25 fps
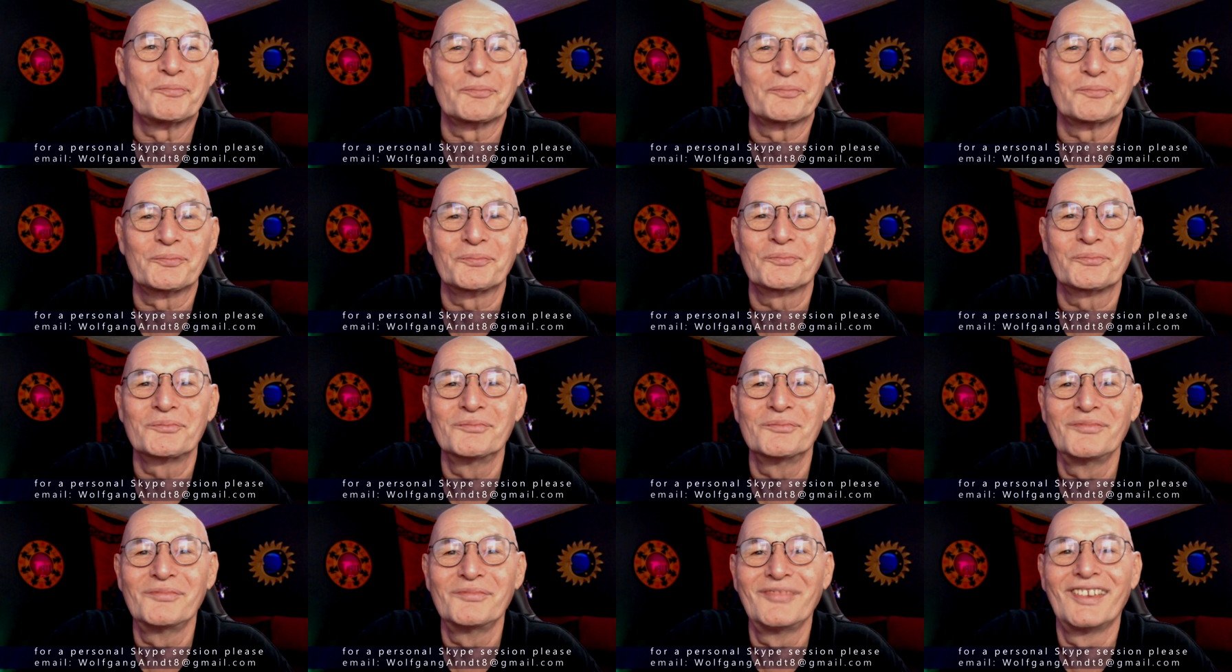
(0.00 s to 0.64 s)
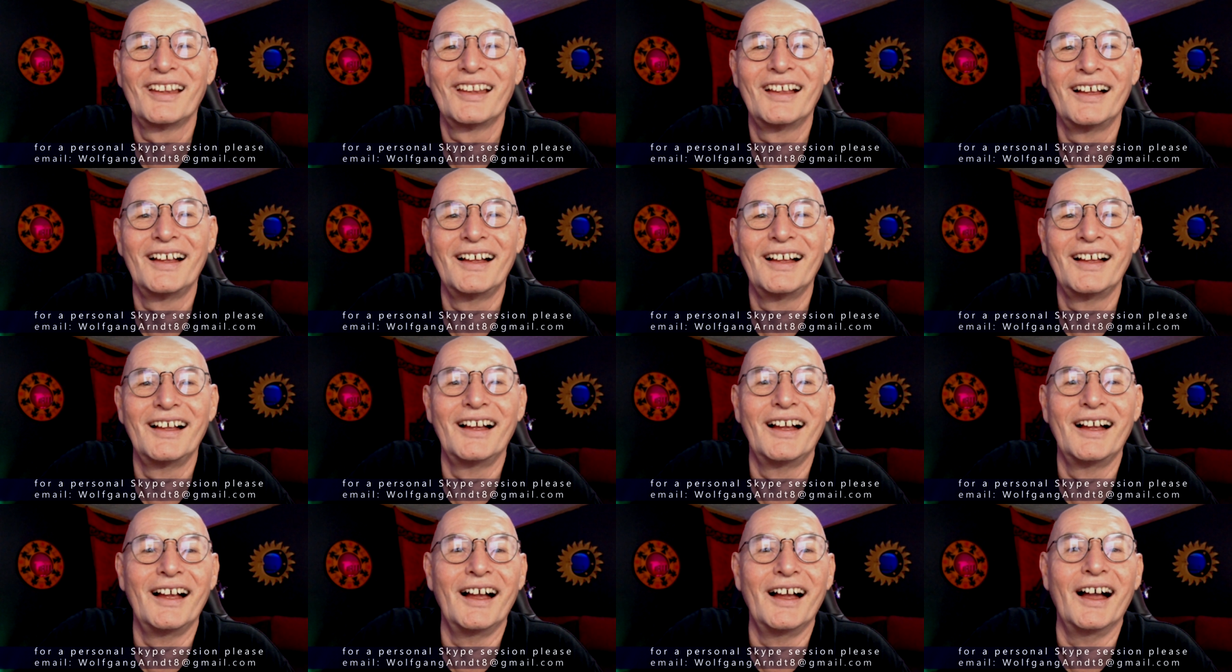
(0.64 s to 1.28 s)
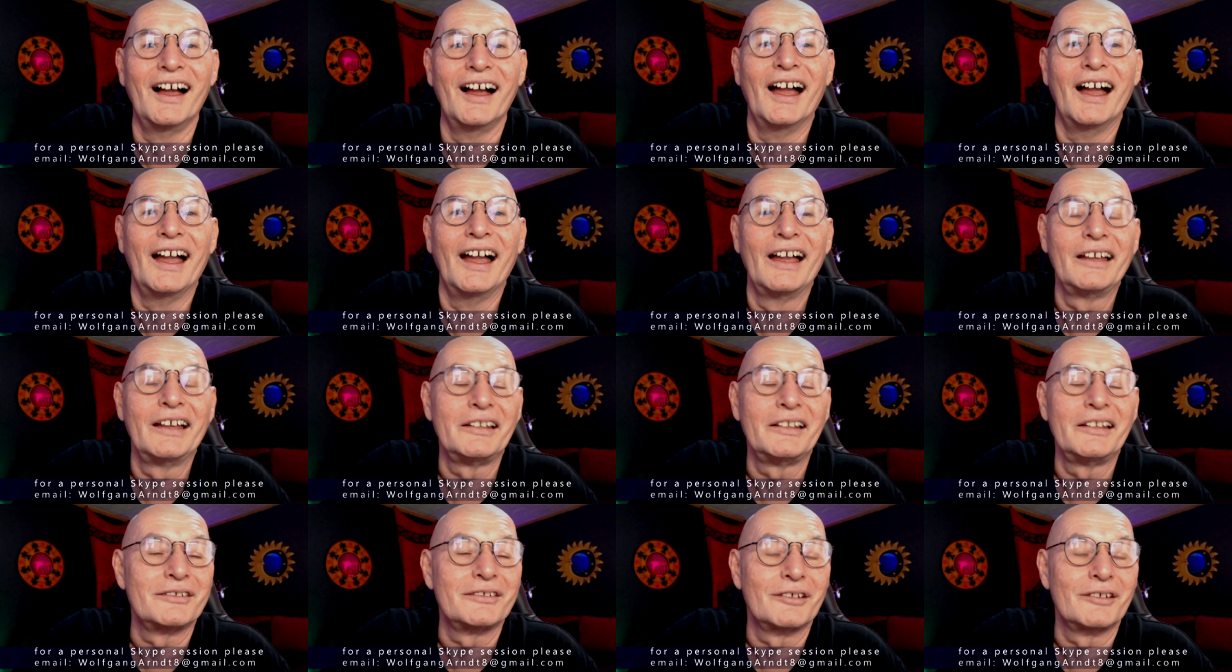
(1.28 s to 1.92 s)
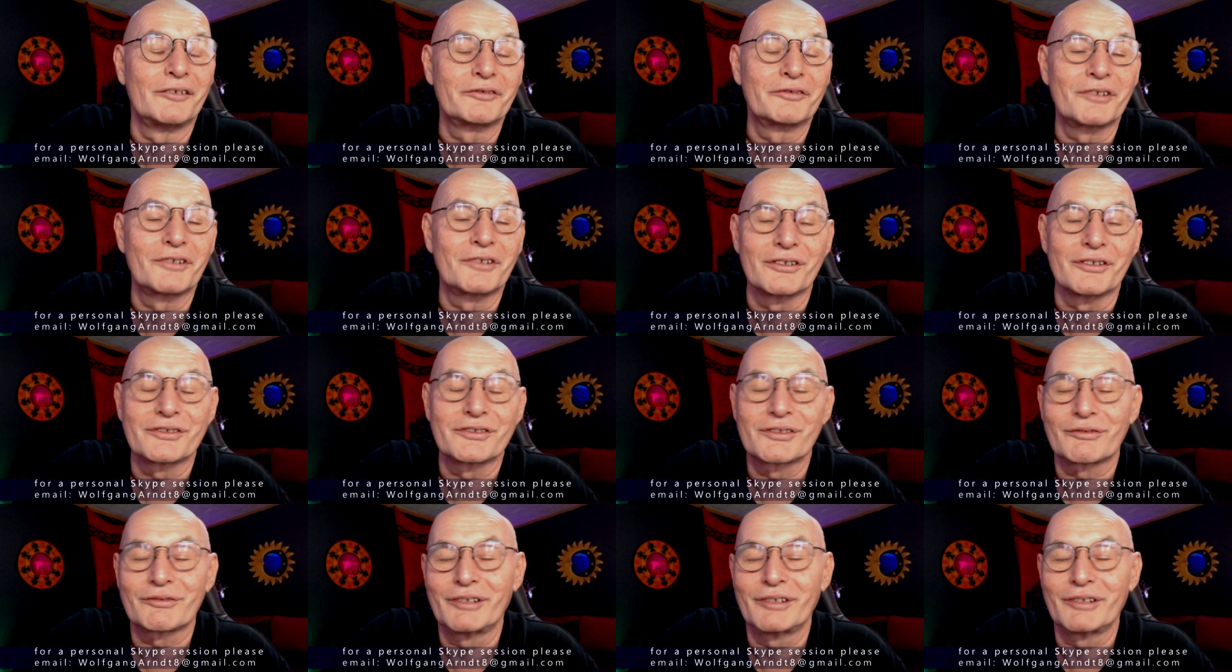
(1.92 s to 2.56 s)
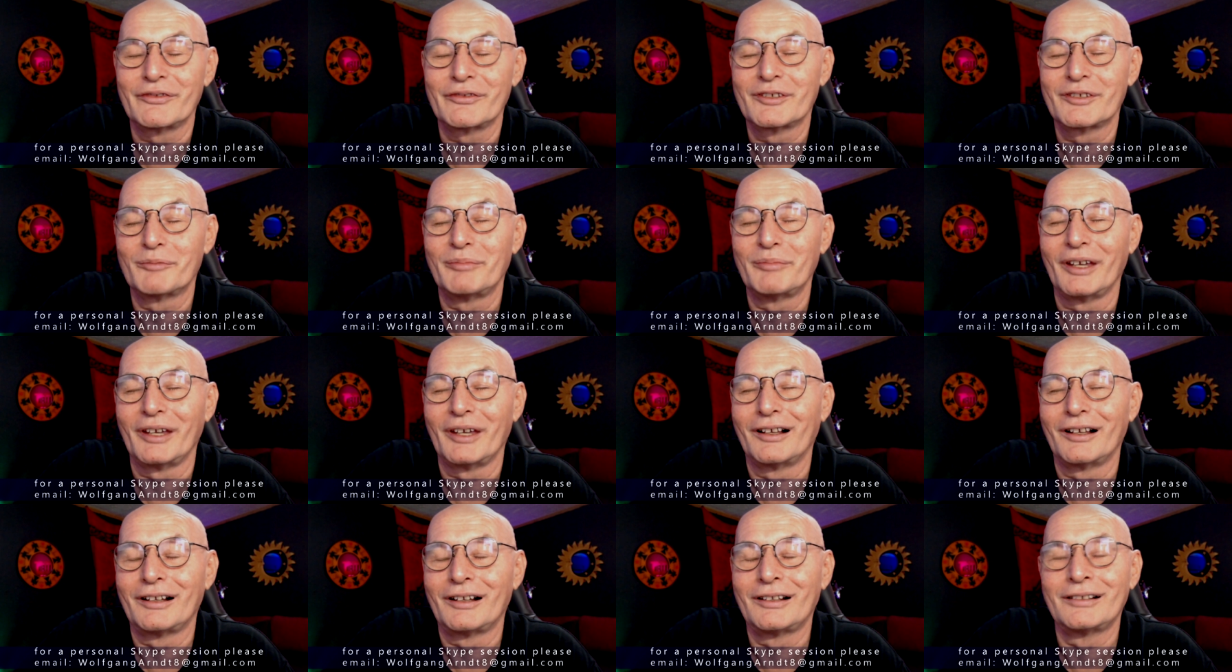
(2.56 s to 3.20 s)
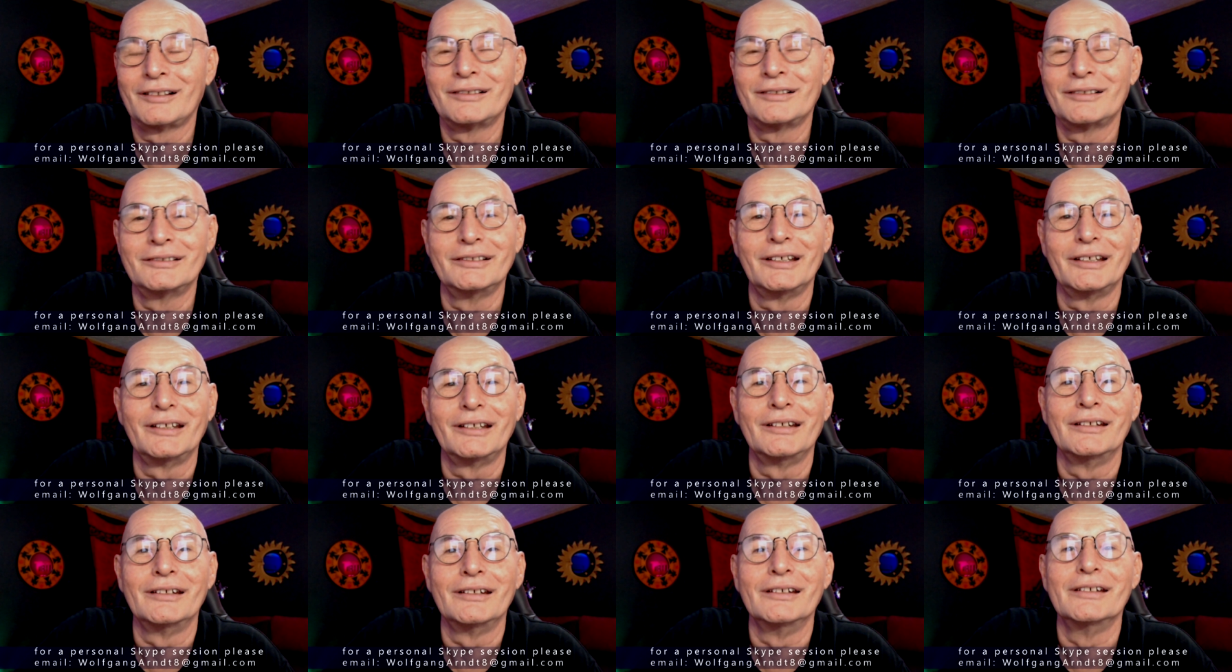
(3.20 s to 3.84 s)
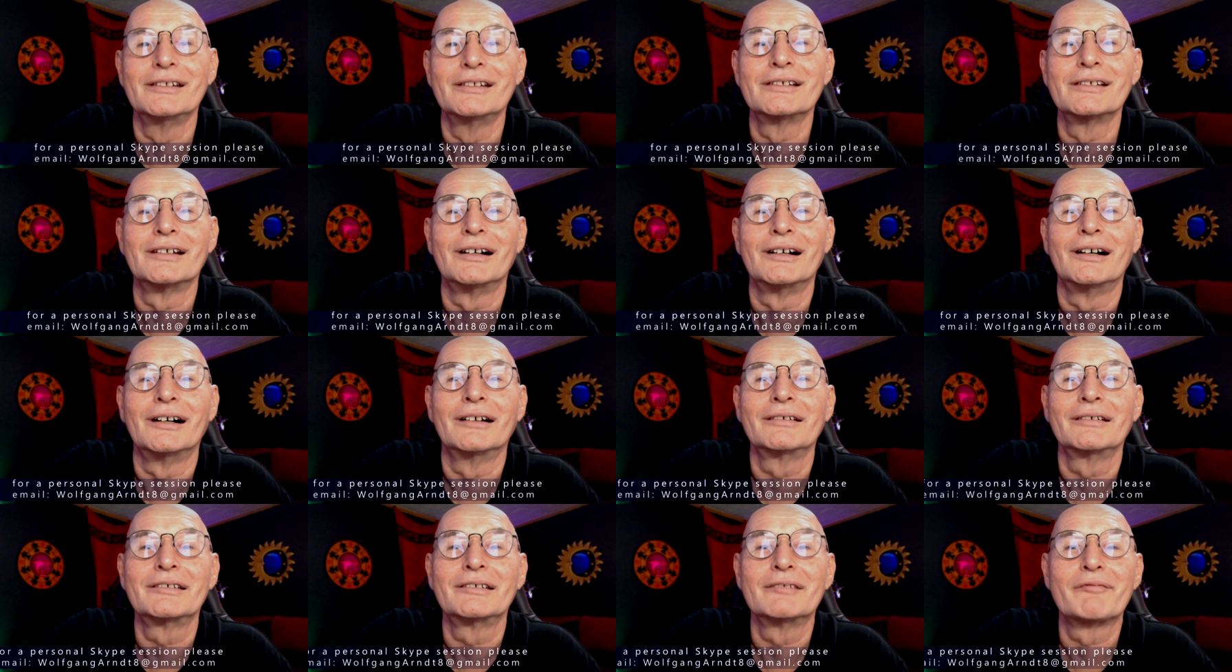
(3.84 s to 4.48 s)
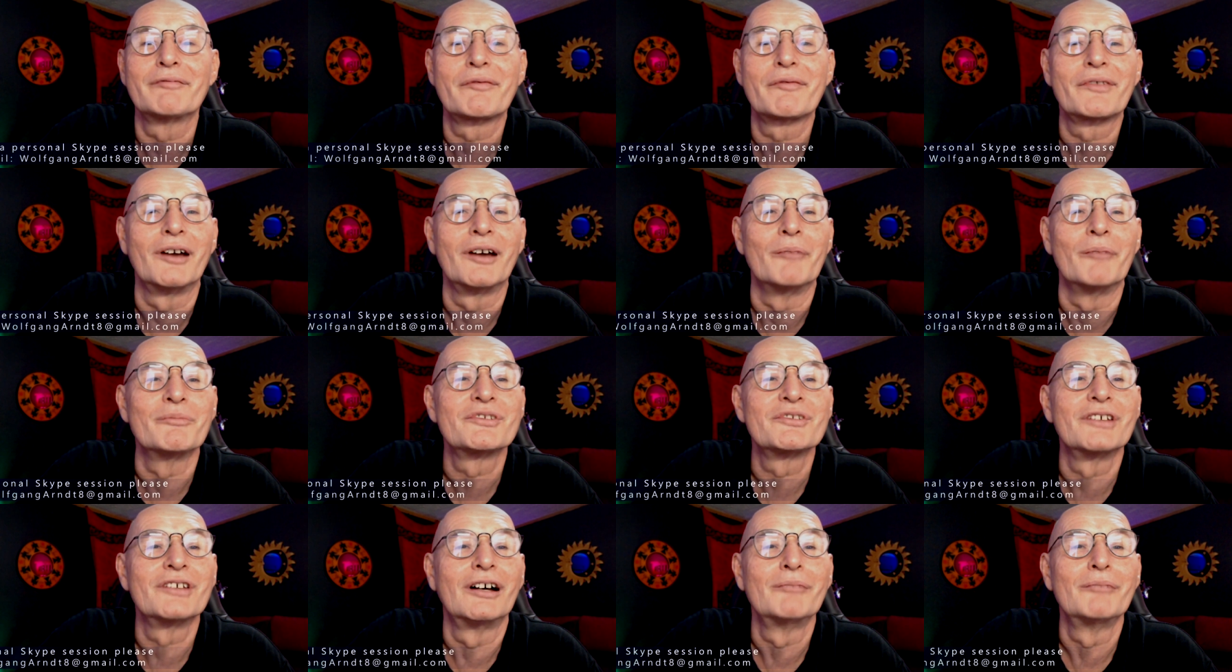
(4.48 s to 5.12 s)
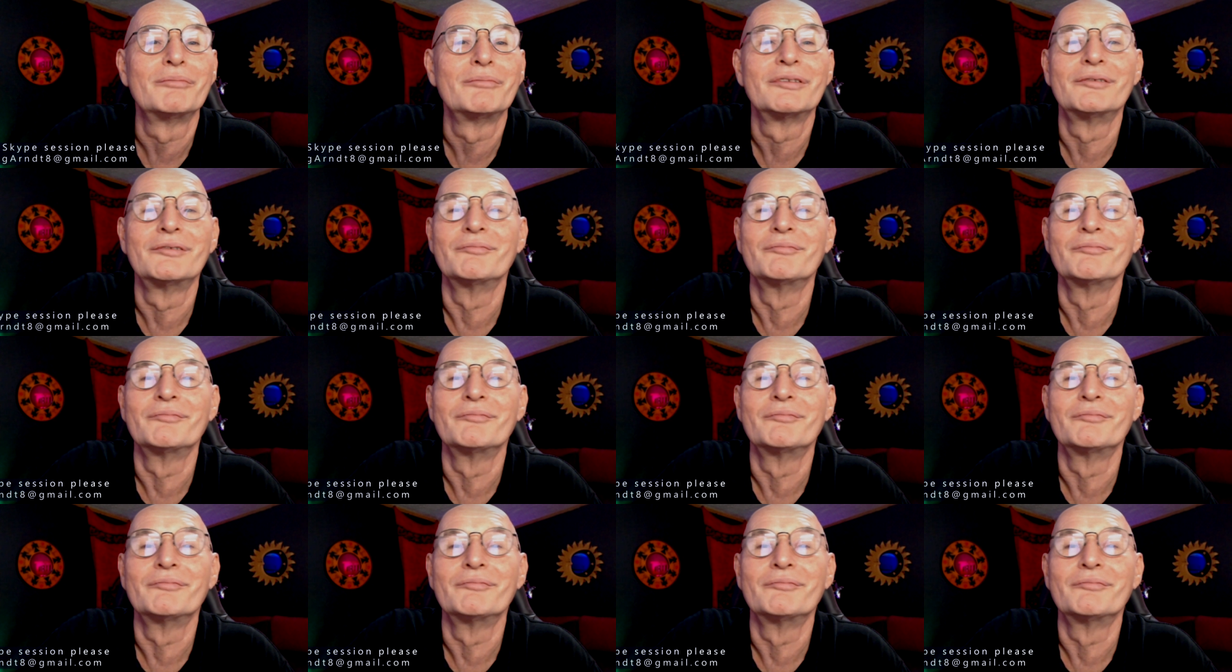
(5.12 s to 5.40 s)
Mm -hmm. And of course, ring the bell and uh, give thumbs up